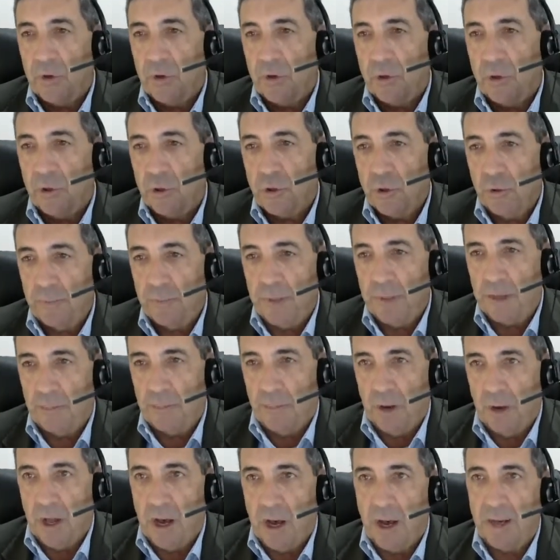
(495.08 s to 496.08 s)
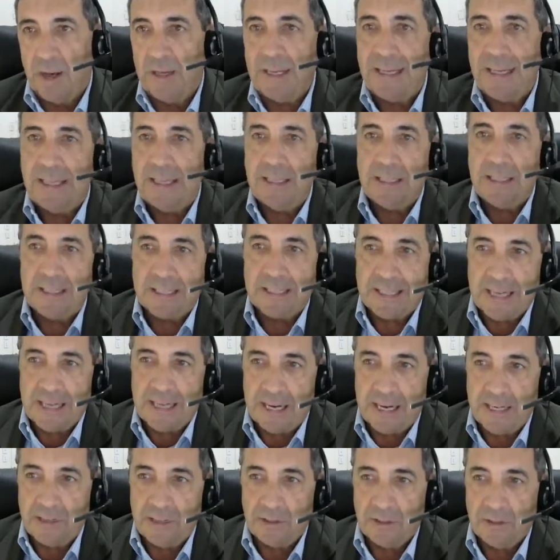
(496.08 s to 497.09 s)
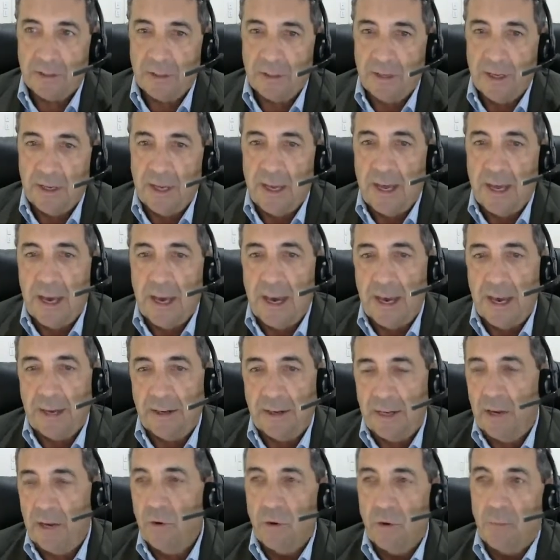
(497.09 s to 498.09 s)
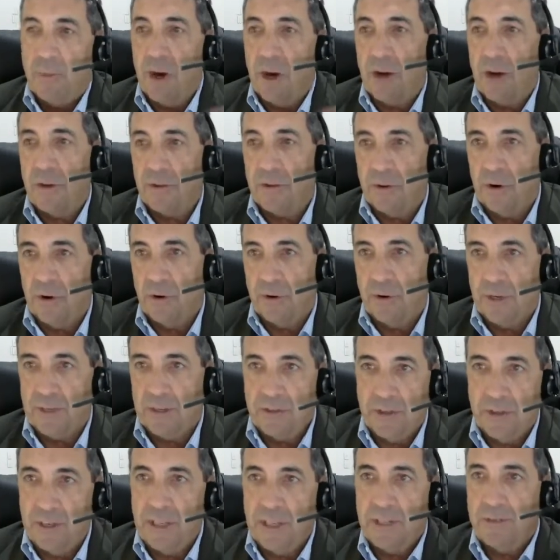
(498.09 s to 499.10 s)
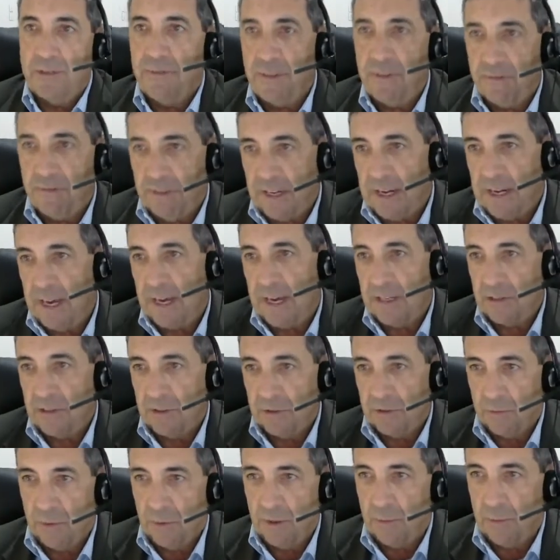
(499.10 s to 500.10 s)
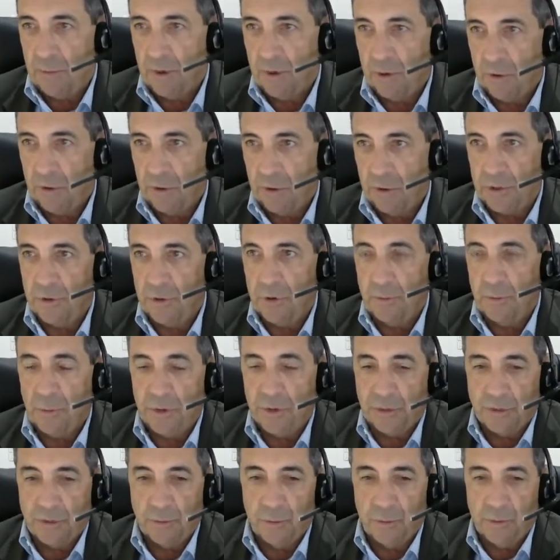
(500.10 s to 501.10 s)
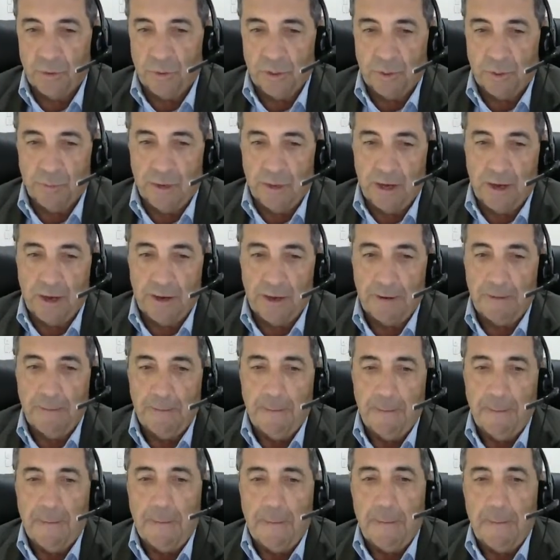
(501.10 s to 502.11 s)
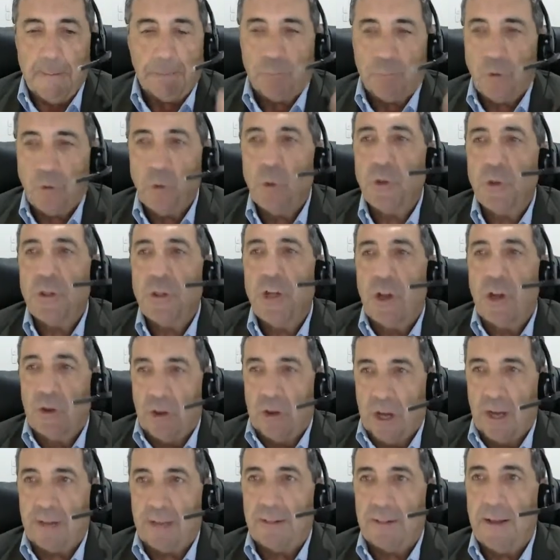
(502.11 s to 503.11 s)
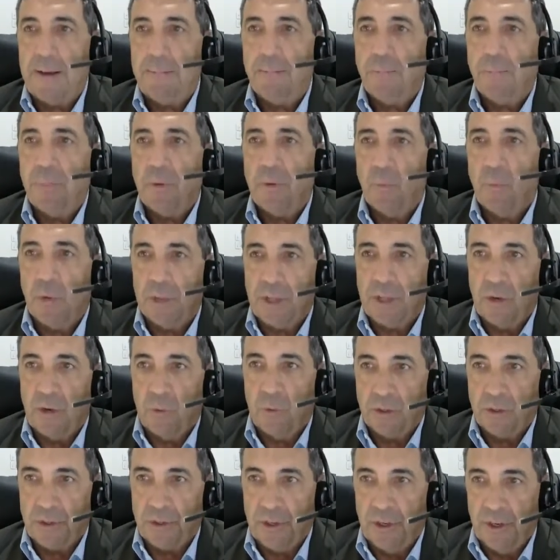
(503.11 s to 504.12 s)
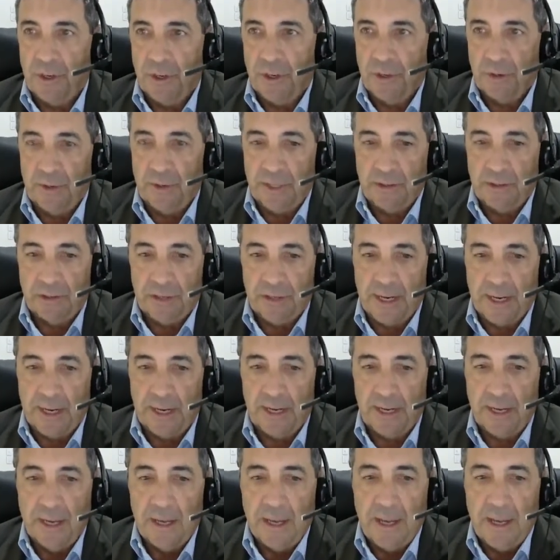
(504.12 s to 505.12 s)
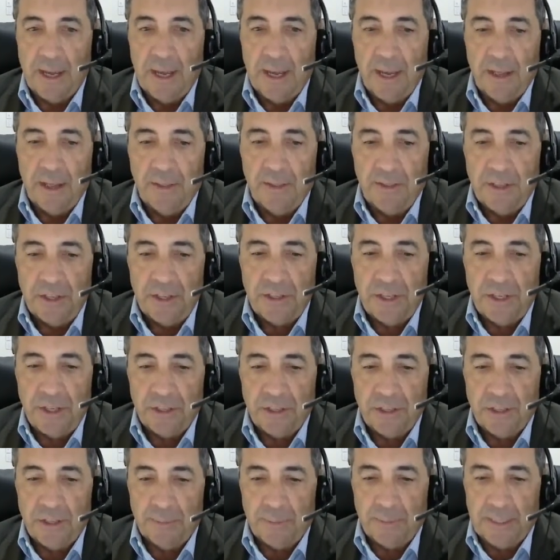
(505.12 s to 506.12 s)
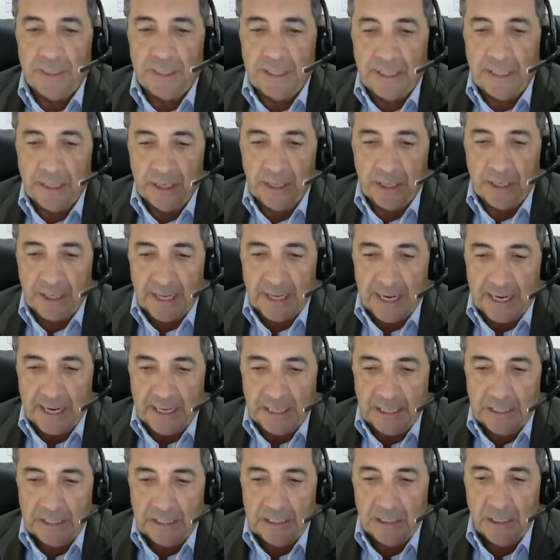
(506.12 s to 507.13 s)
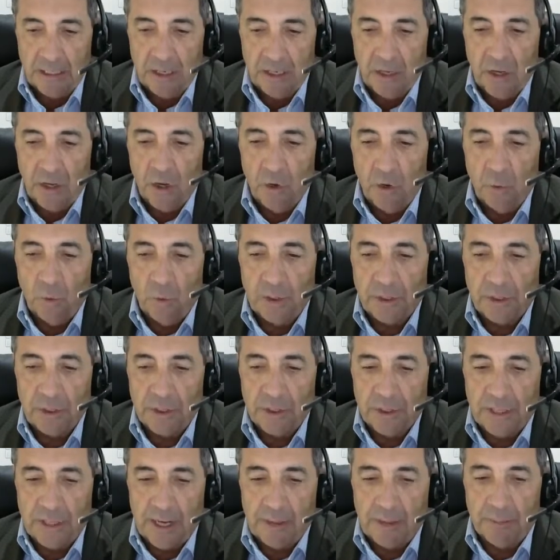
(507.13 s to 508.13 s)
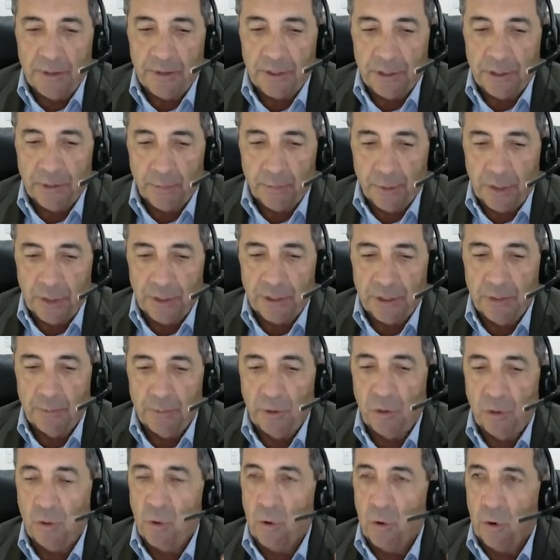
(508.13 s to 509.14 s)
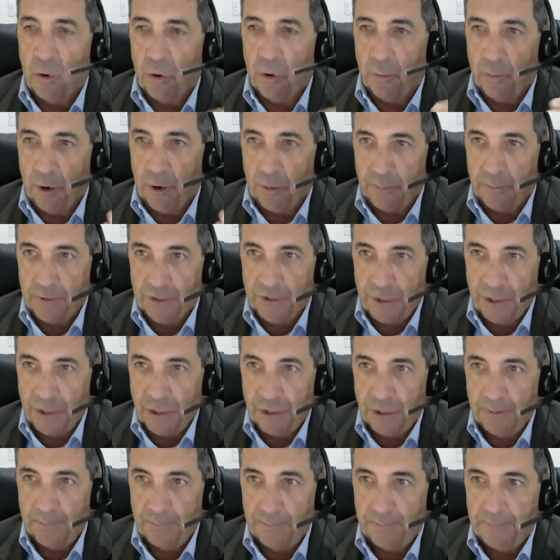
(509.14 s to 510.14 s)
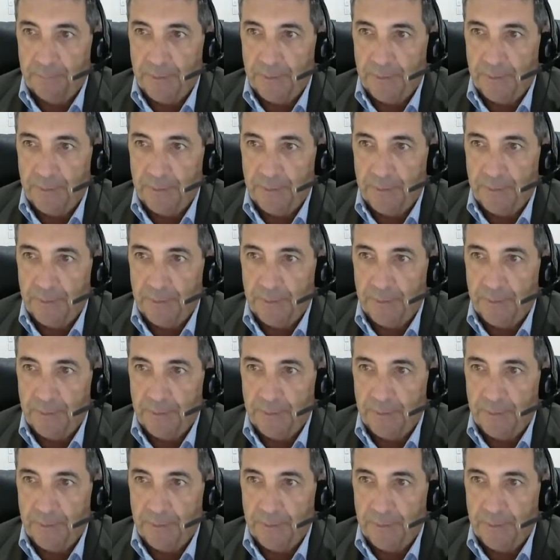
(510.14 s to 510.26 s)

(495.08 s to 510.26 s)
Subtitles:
should be applied in this case, and here are my authorities, and here's 50 cases where the precautionary principle was applied. Courts don't like that. What they want you to do is say, this is the particular case which established a principle or a proposition